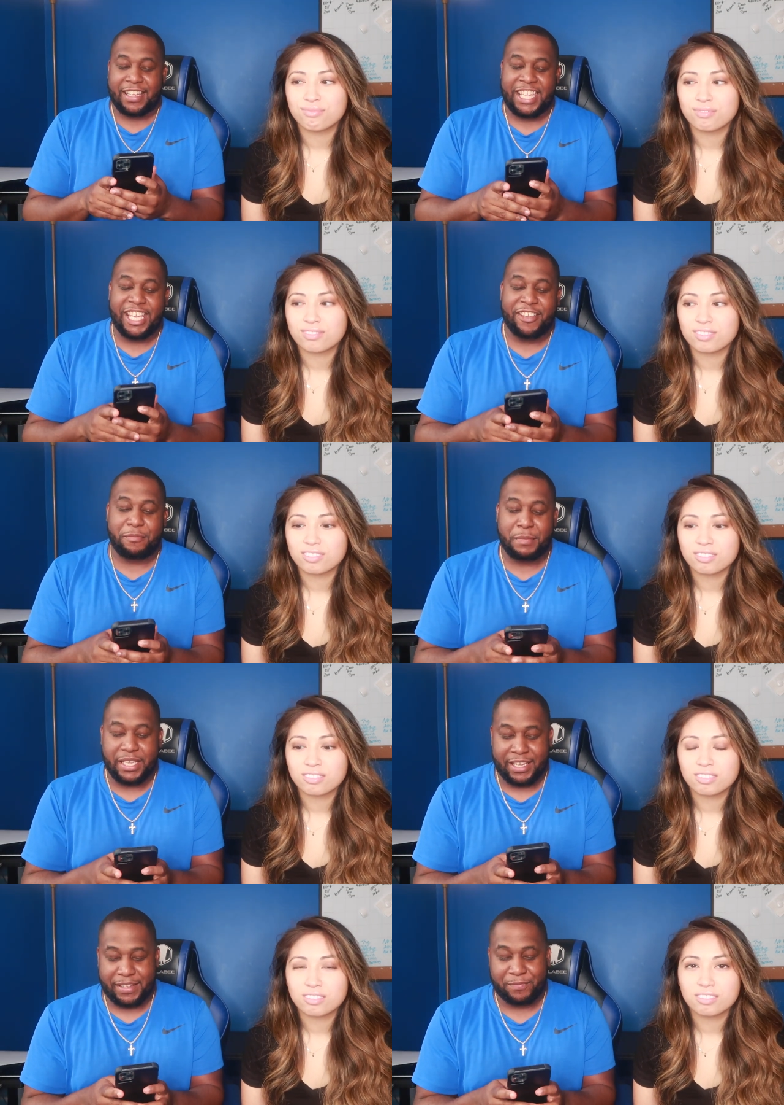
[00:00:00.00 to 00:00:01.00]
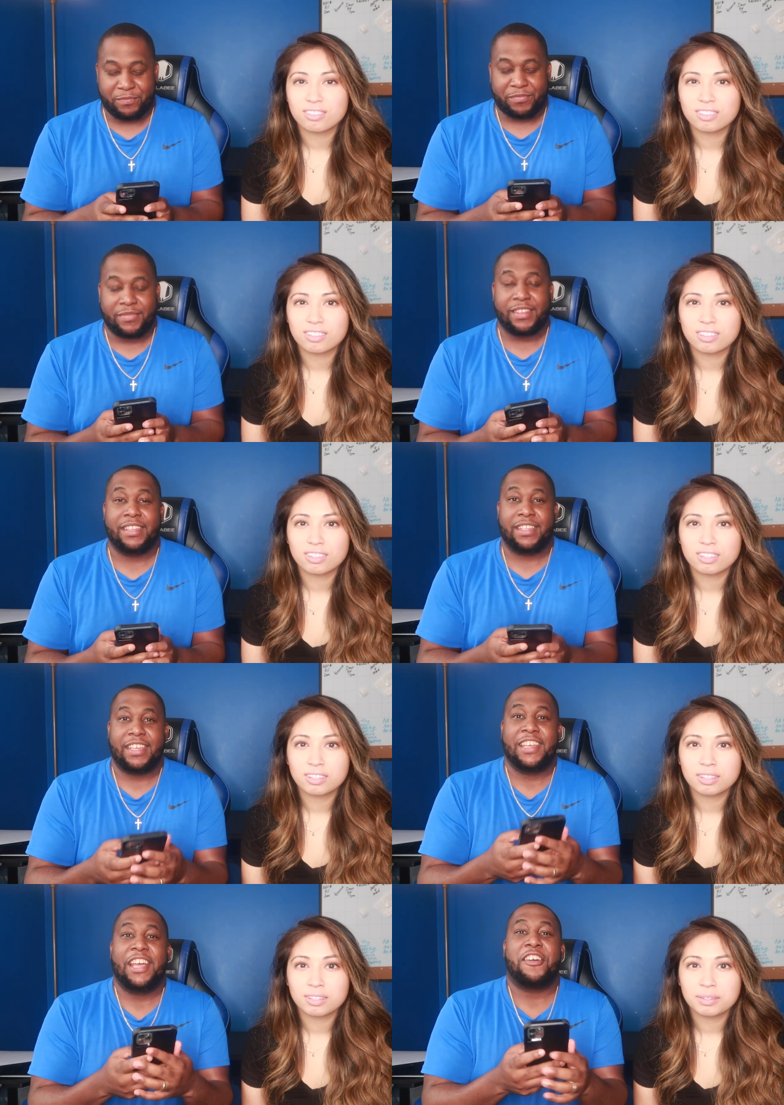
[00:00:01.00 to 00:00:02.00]
Speaker 1: Give me
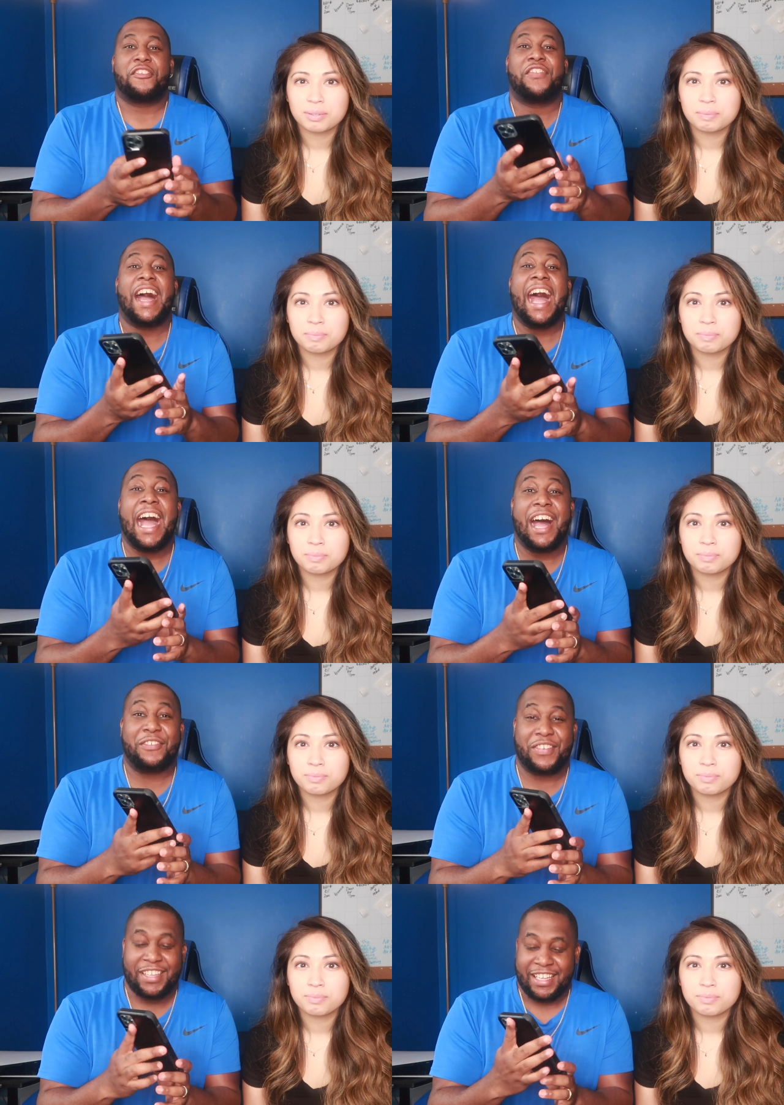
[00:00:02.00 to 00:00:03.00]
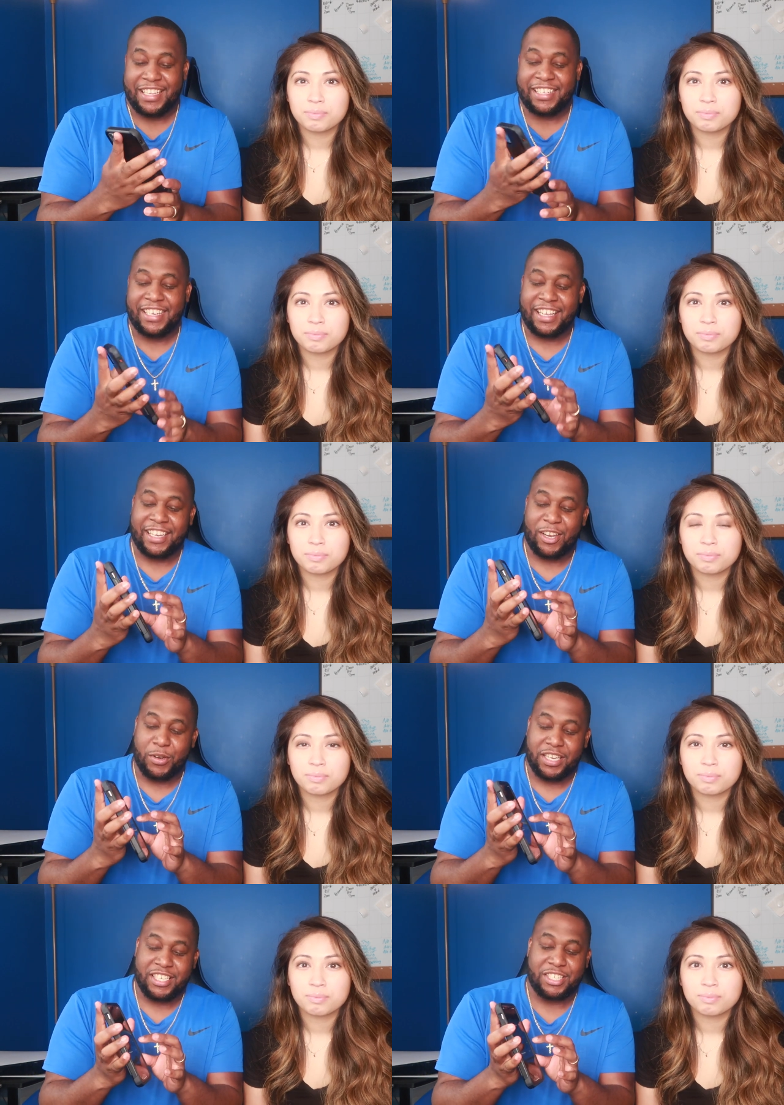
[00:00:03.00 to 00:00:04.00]
five
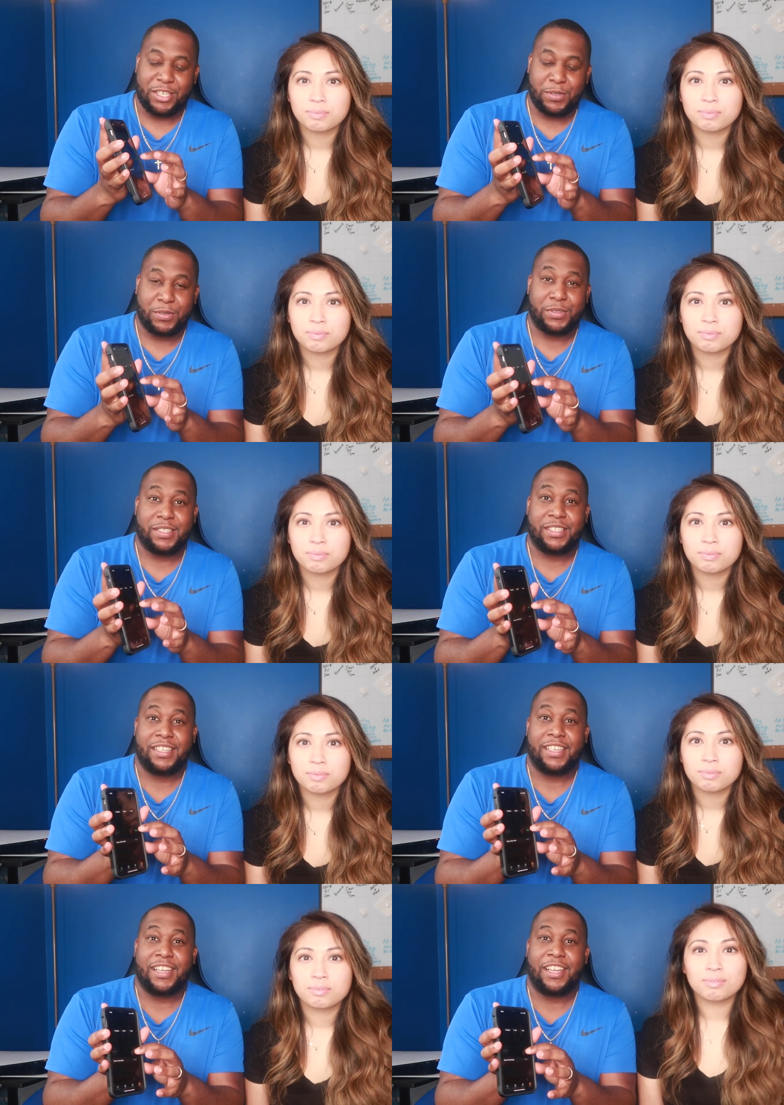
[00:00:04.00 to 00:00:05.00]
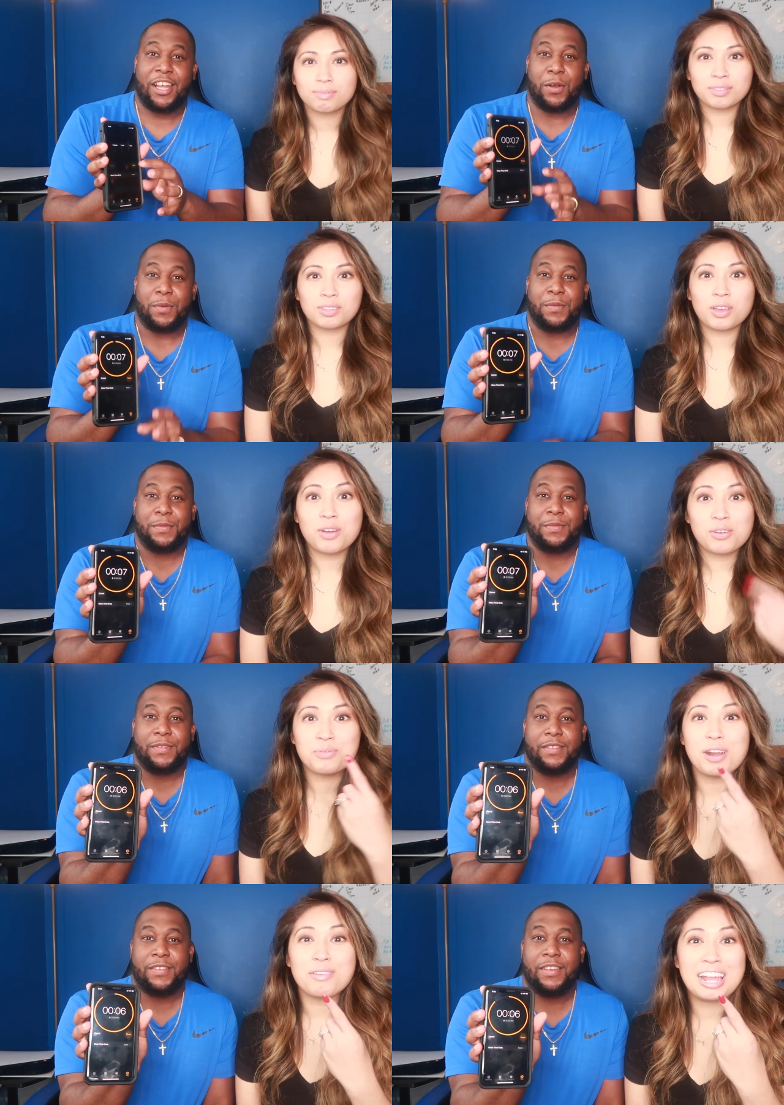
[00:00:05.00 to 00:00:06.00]
Nickelodeon shows. Go.
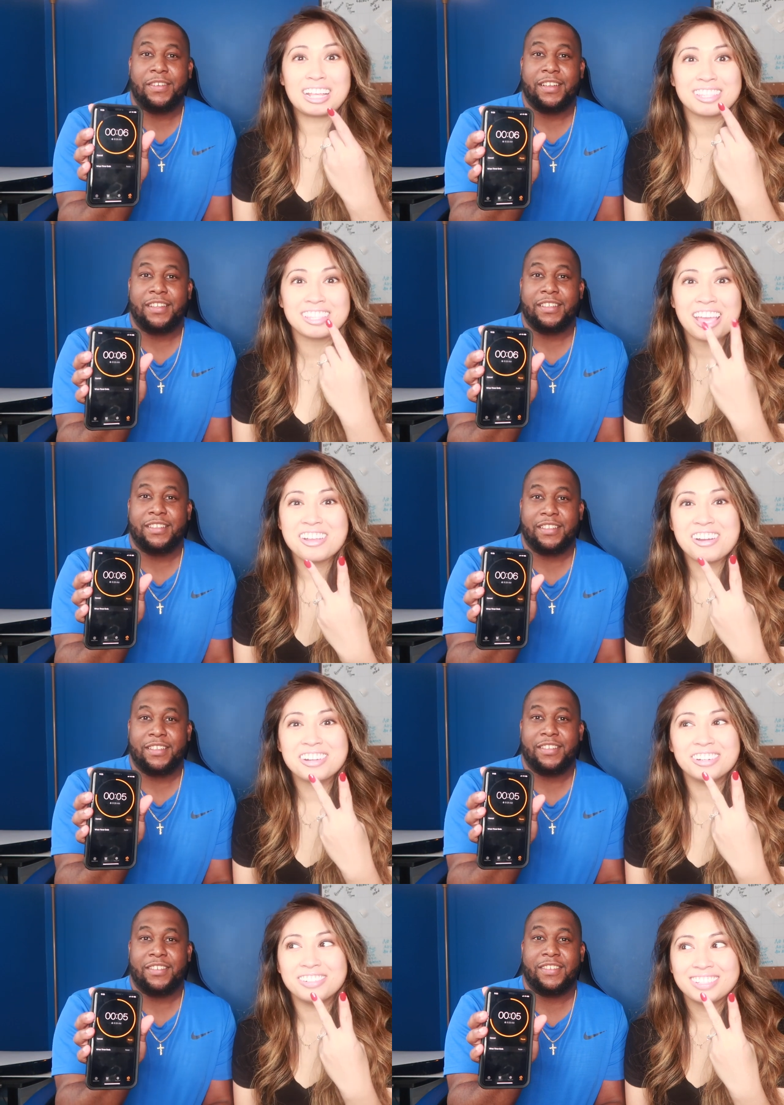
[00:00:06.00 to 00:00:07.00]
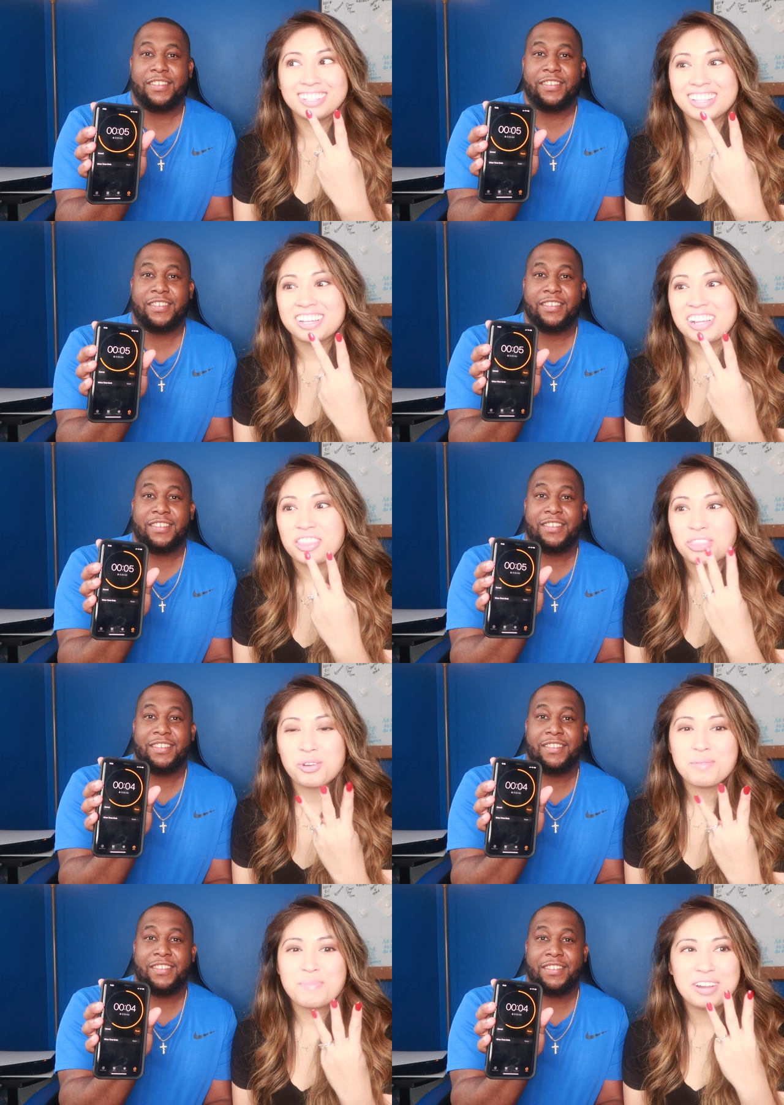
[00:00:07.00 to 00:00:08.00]
Speaker 2: Rugrats. Hey Arnold.
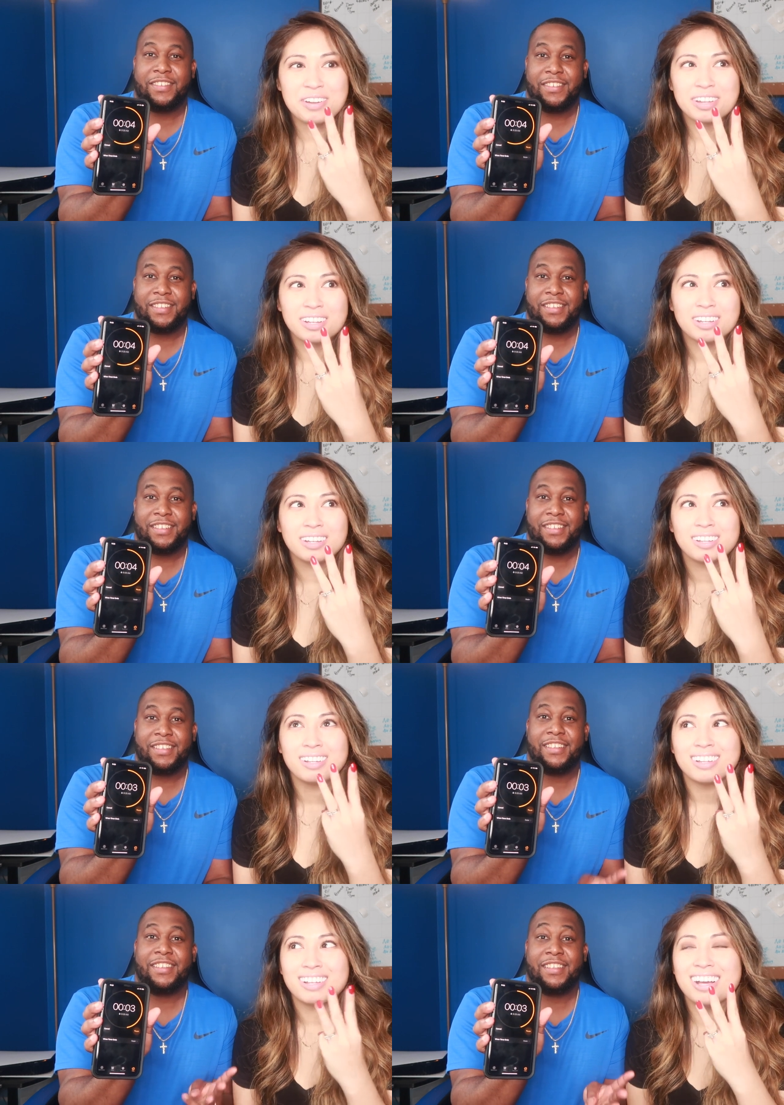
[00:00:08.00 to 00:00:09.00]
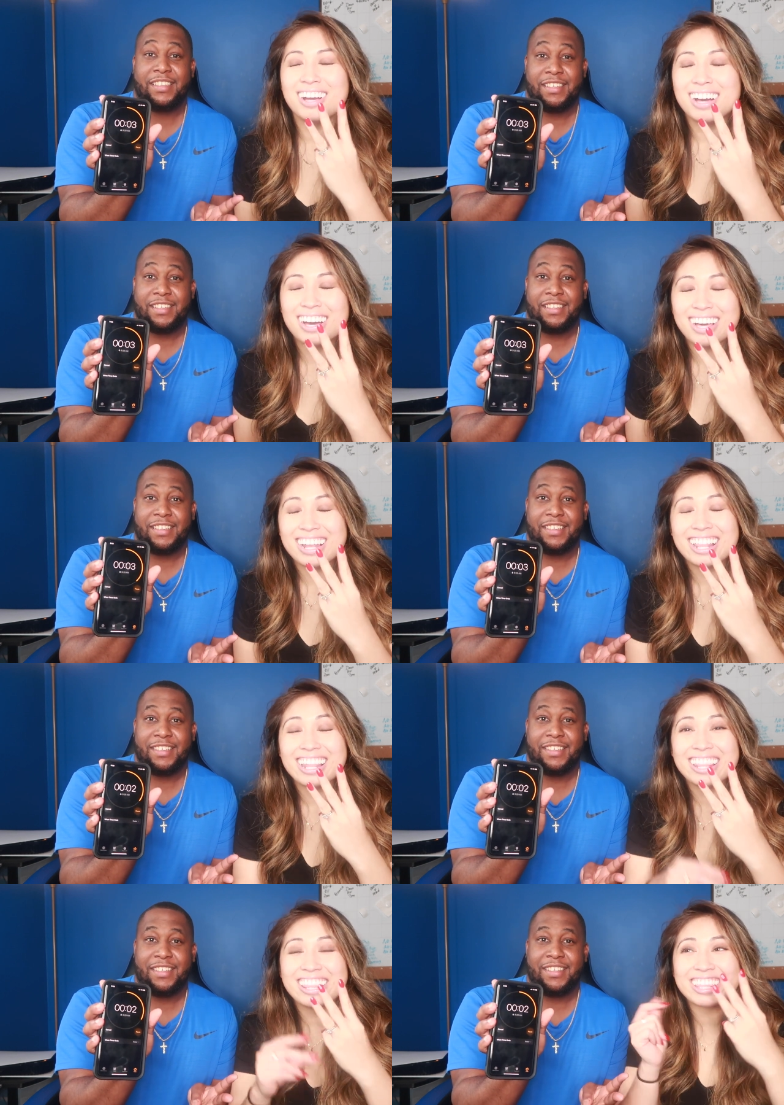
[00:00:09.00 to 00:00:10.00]
Thornberry.
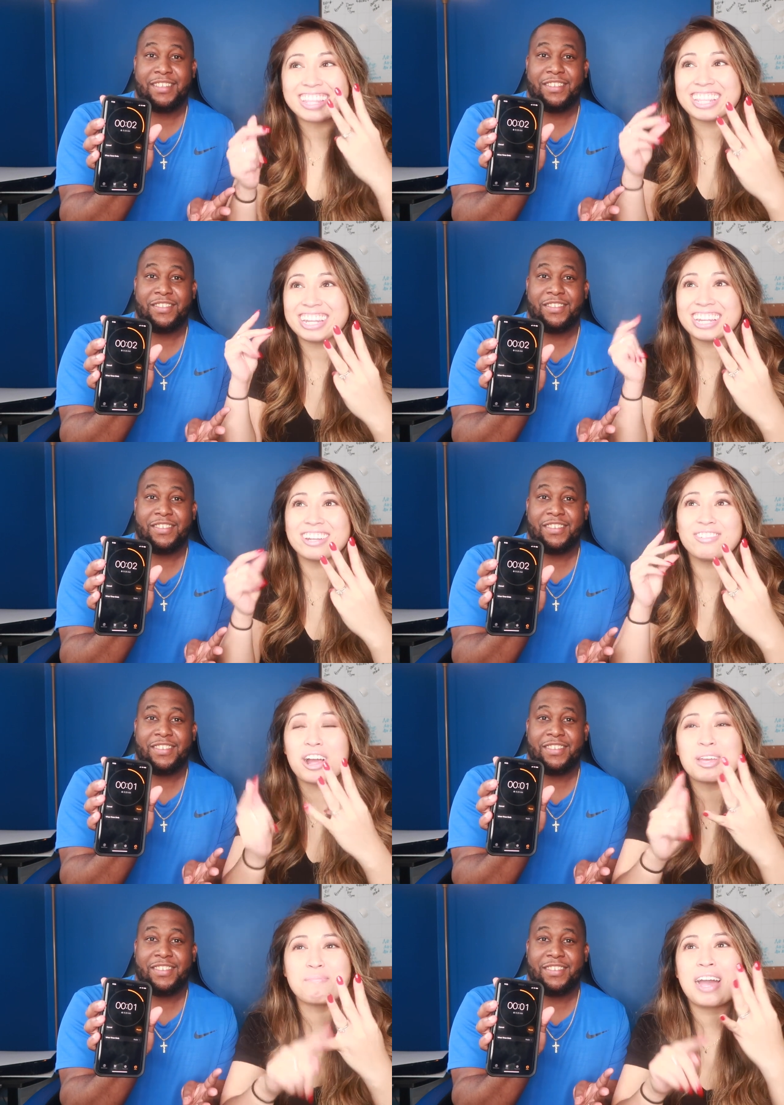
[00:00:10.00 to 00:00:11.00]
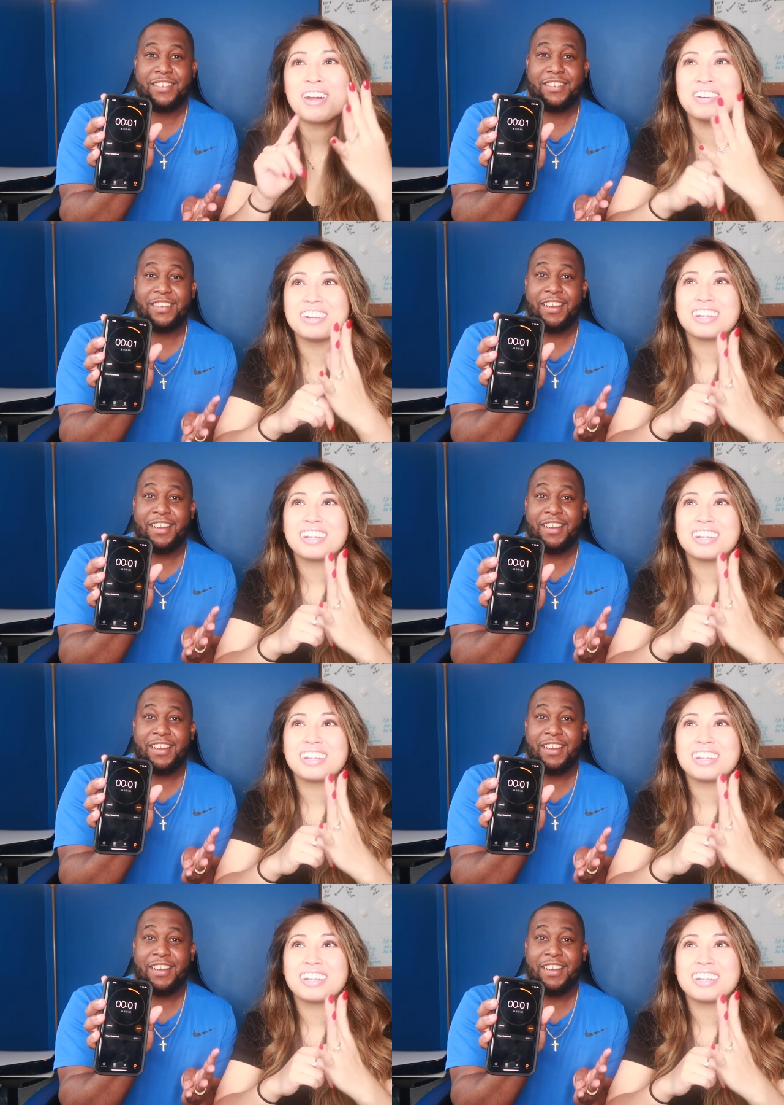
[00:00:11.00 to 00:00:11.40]
Uh, the, Rocket Power.